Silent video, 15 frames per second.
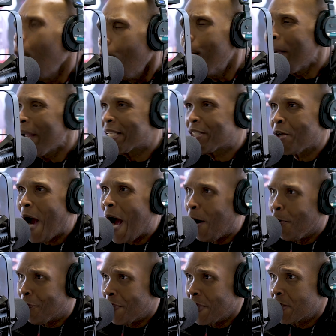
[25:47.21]
Who makes your
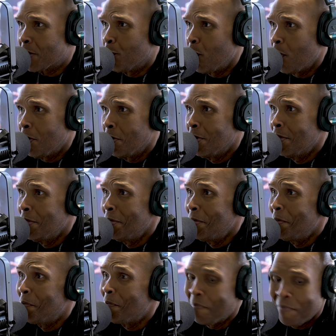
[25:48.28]
outfits, bro?
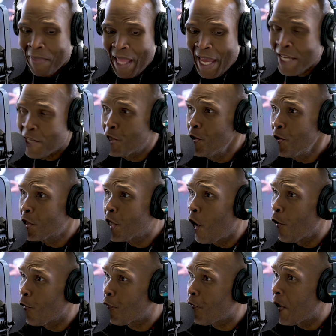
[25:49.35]
Uh, like you
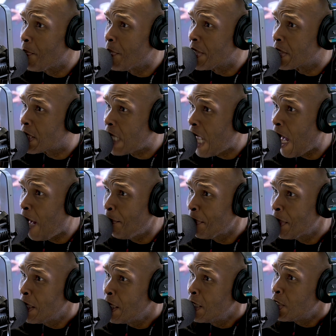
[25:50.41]
go from yeah. the
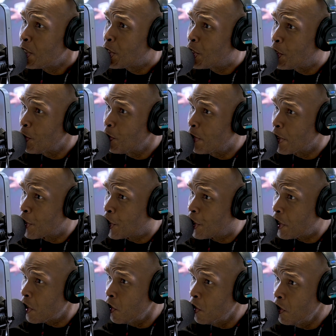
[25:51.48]
top to the
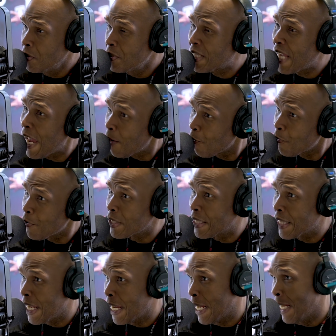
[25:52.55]
shoes,
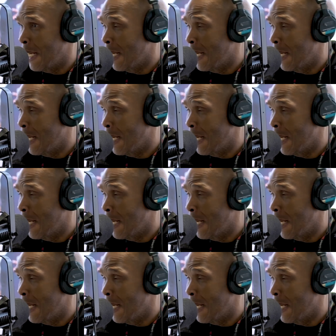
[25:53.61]
everything.